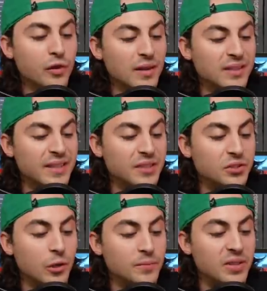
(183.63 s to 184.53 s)
on to
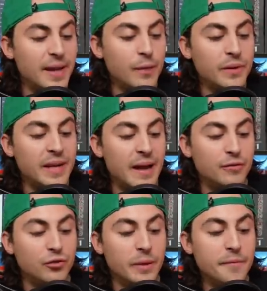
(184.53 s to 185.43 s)
Zenoscope today, we have
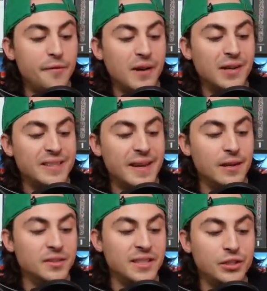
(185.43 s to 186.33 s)
Grim Fairy
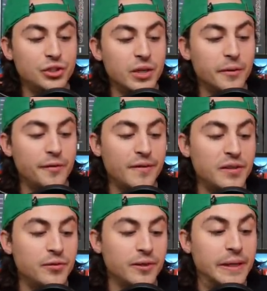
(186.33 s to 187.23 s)
Tales, issue number
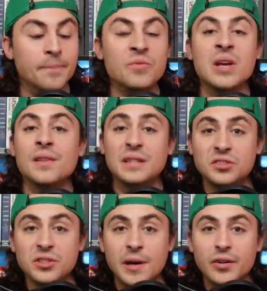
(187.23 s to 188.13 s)
53. This
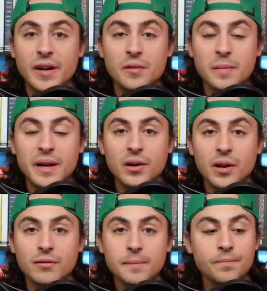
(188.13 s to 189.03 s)
is cover A, the main
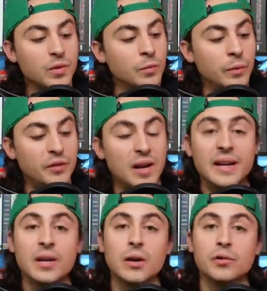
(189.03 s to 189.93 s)
cover. We've got a
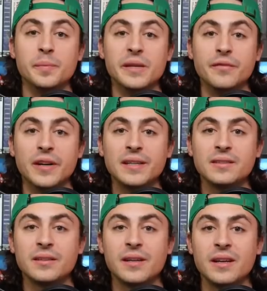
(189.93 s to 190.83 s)
cover B variant,
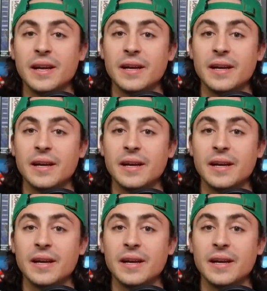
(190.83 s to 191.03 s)
a